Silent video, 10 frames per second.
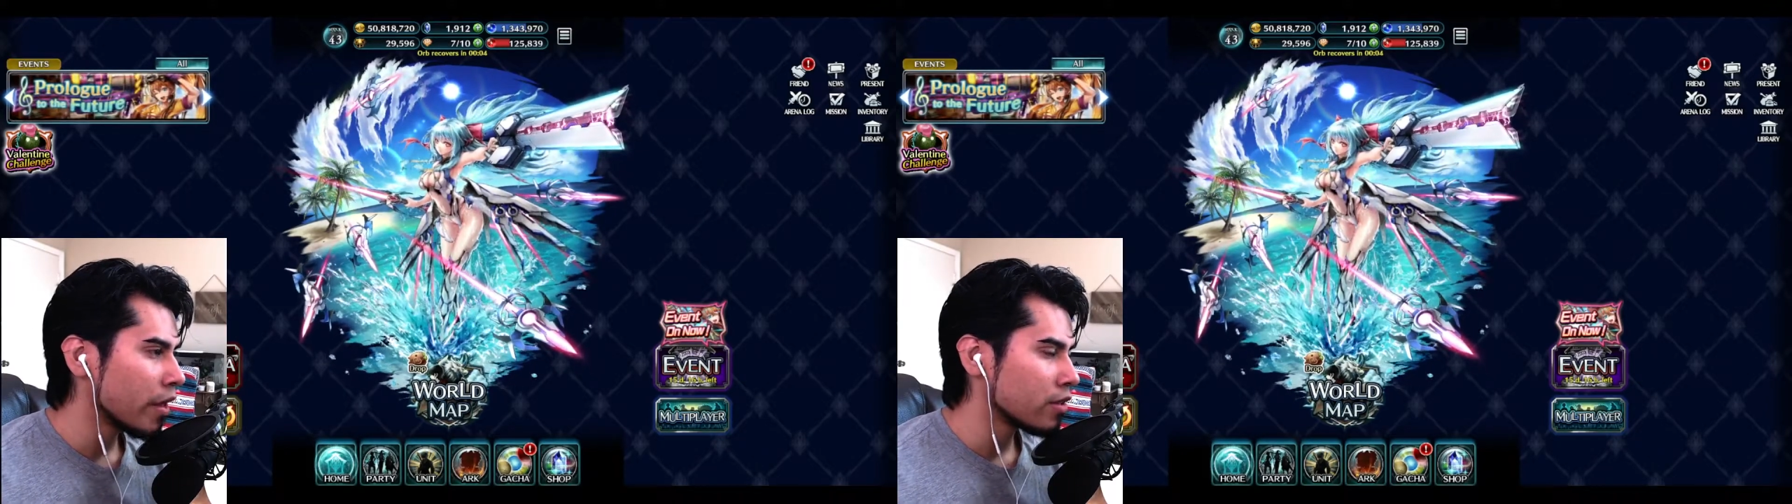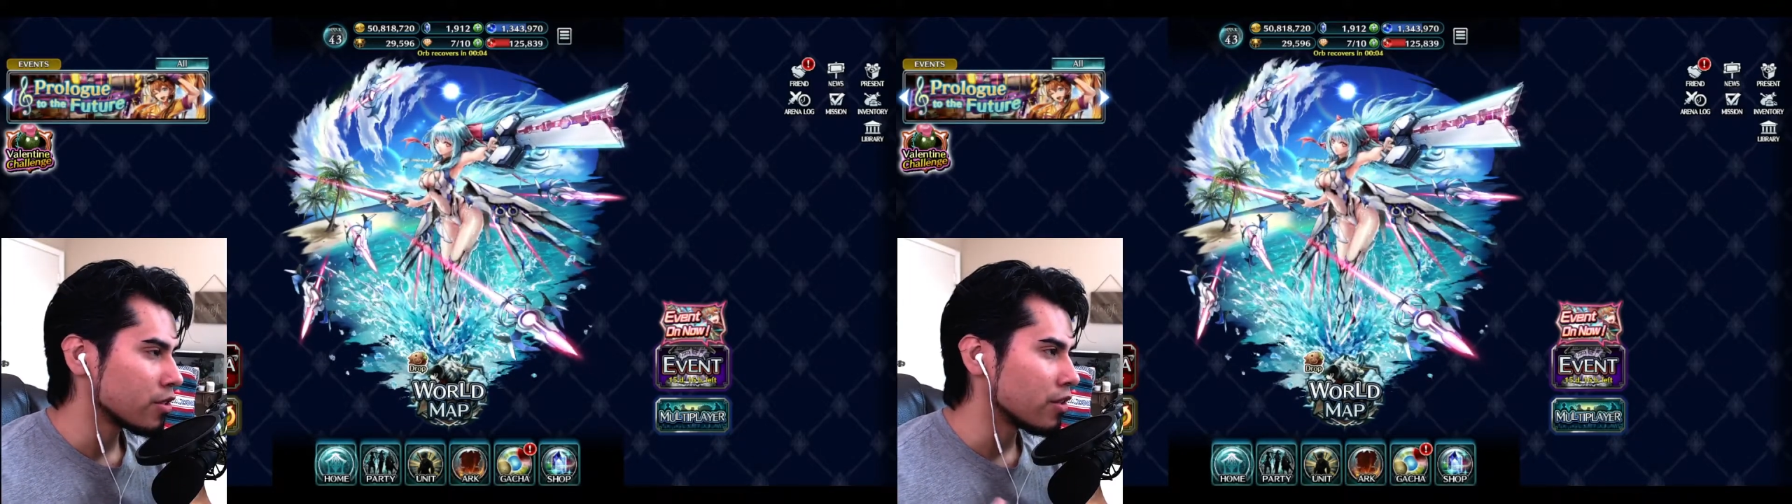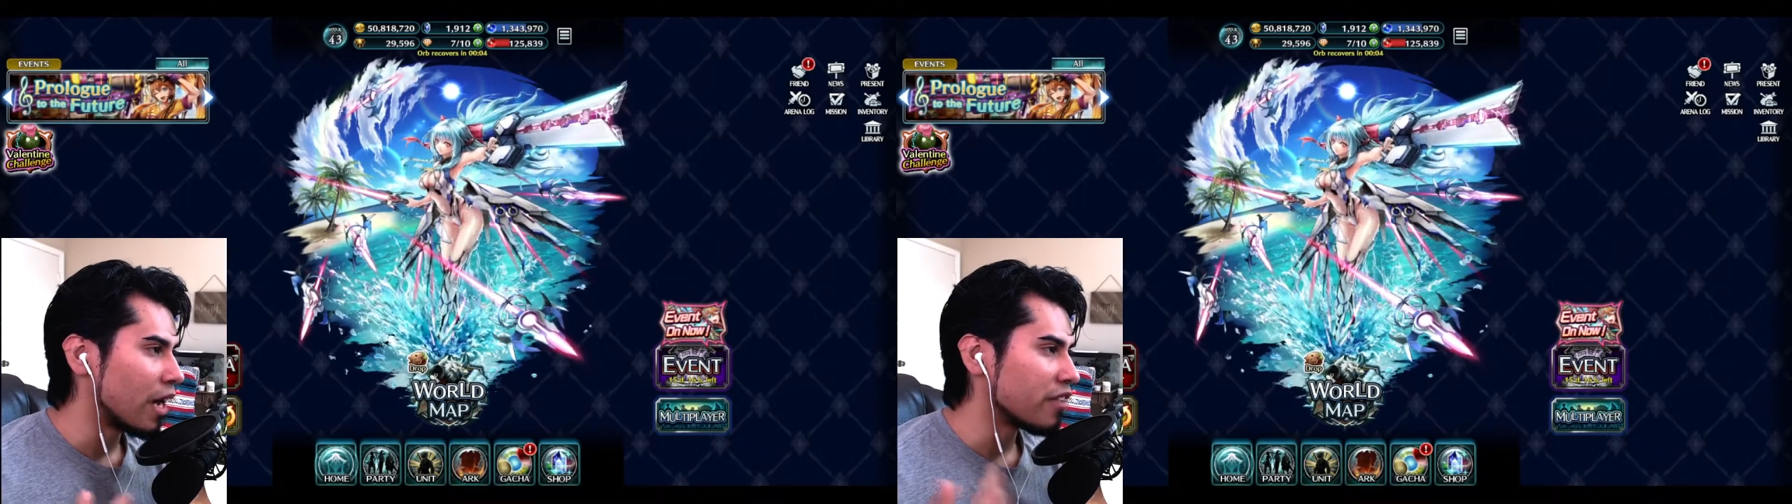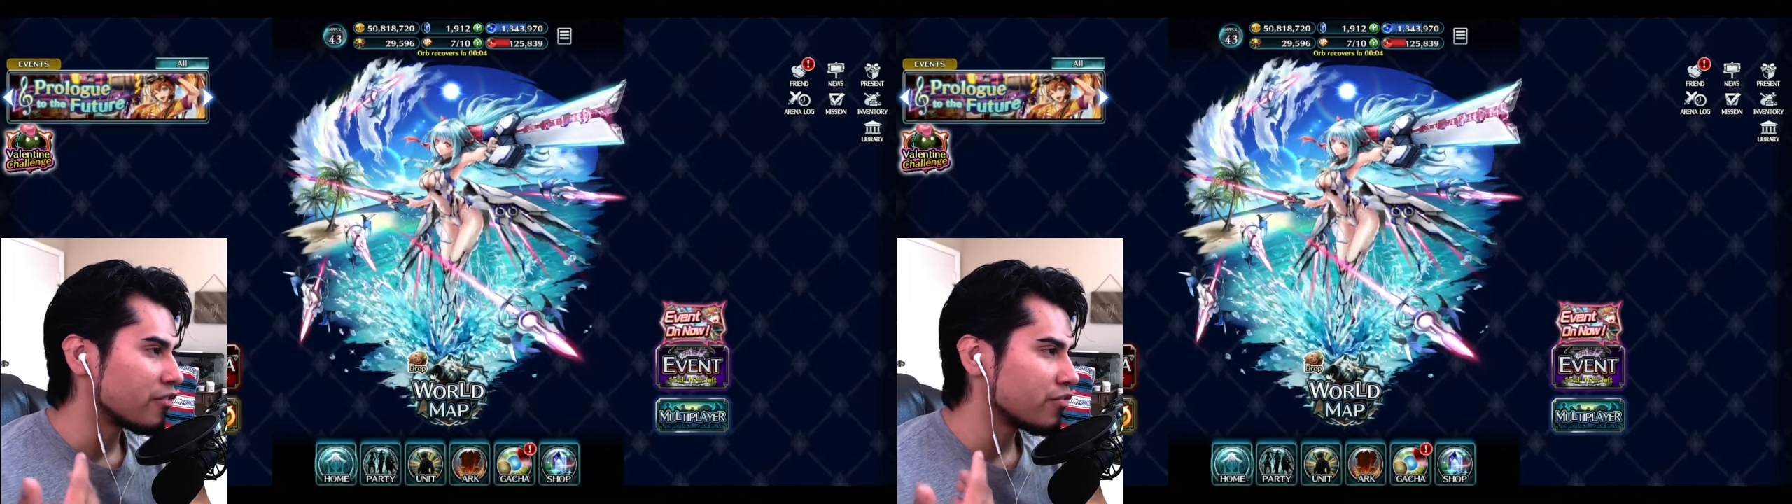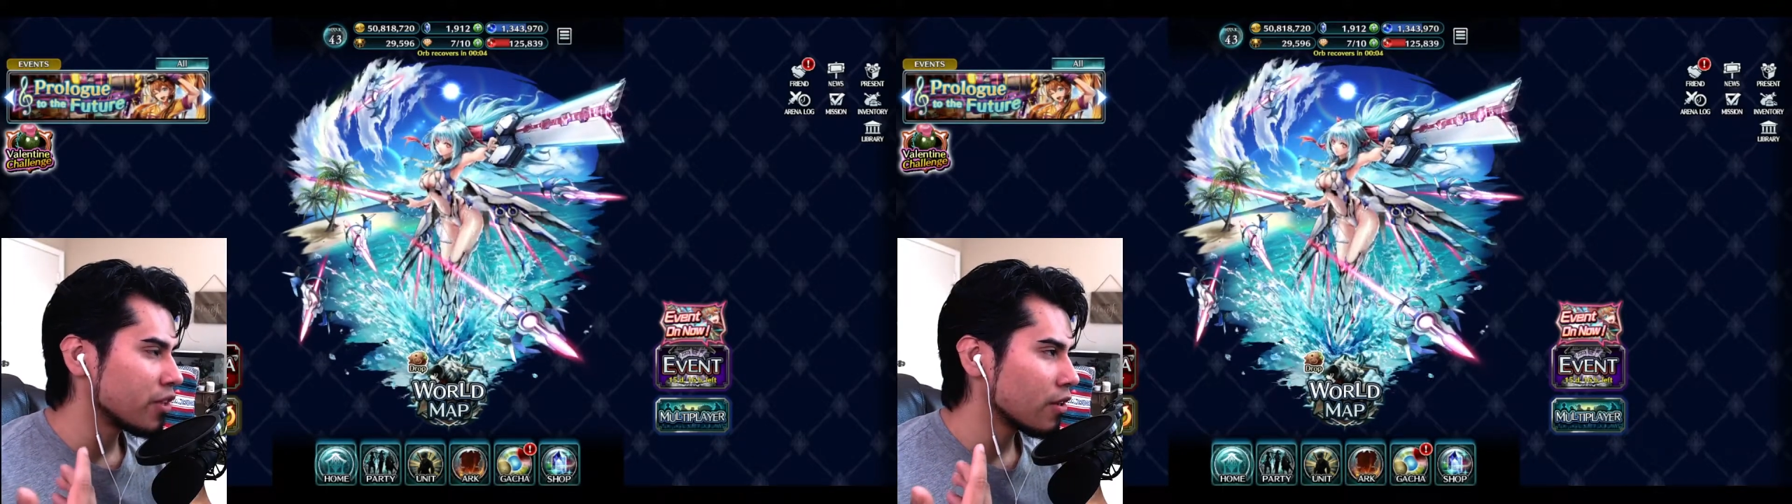So I
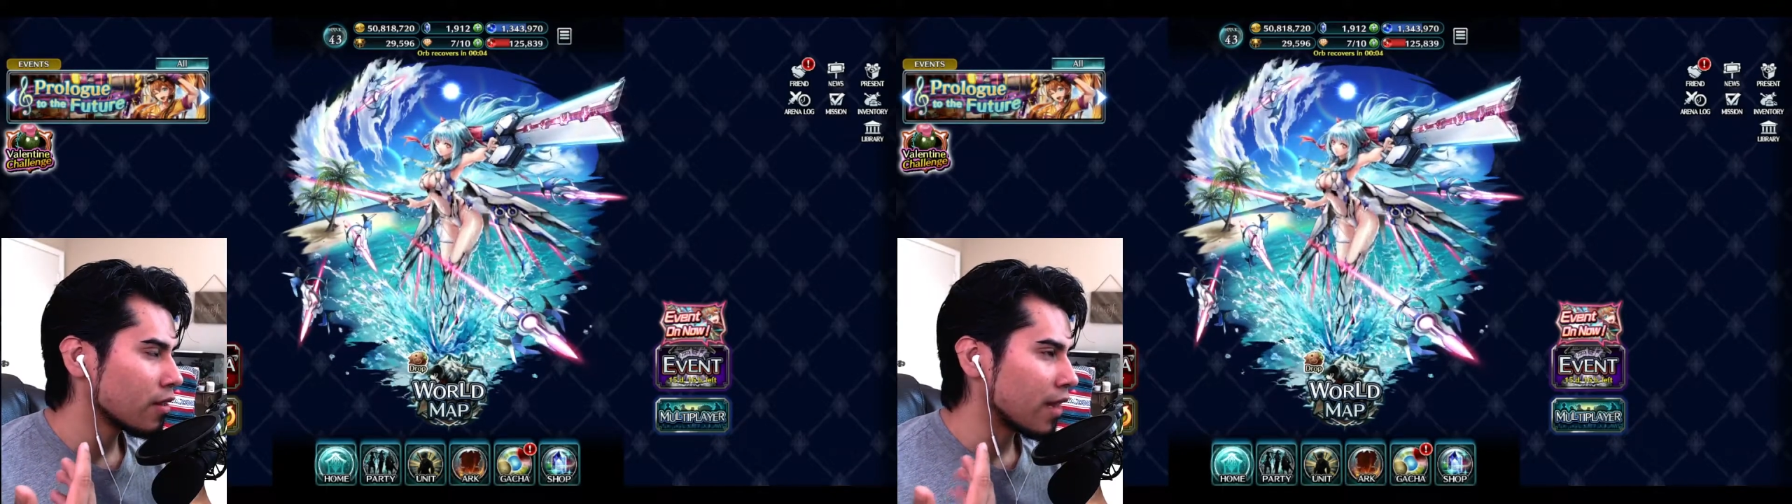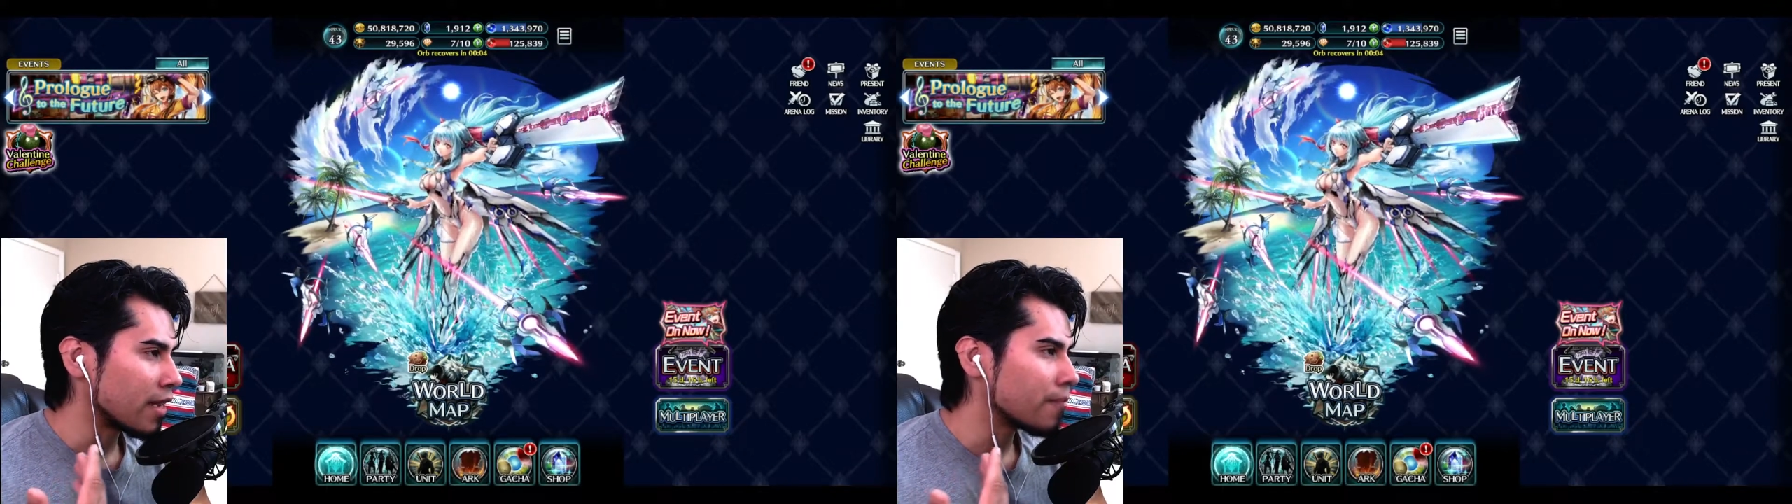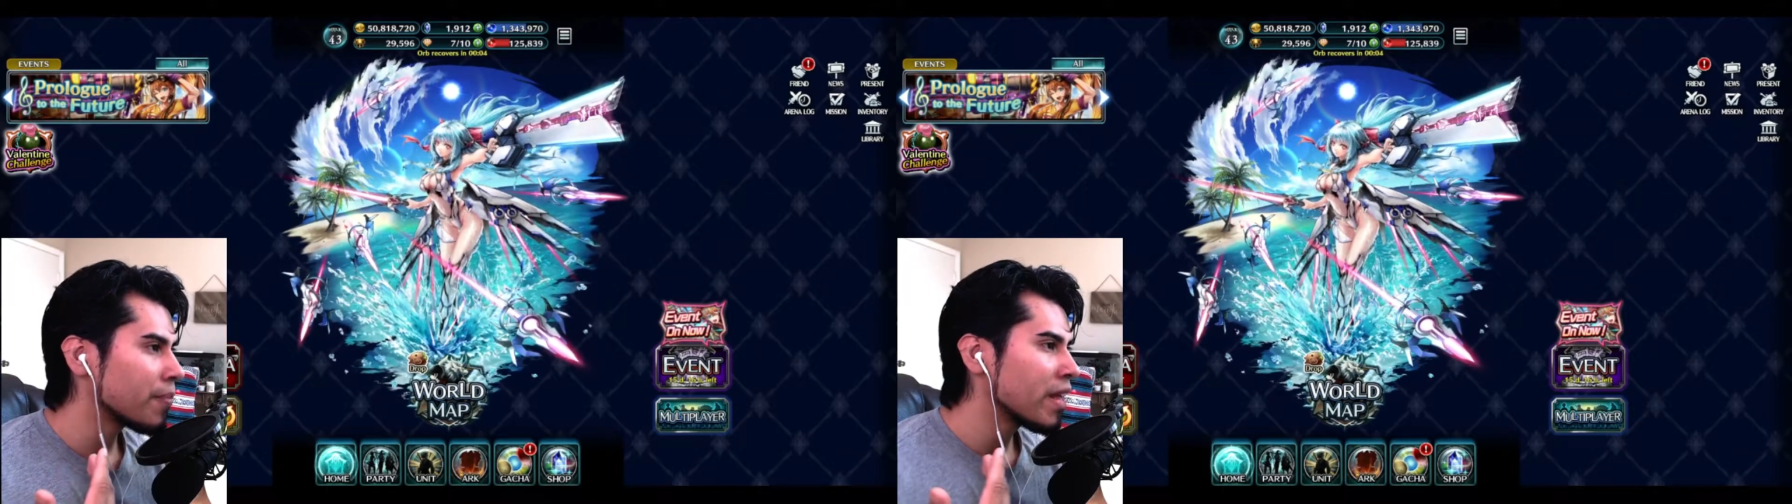feel like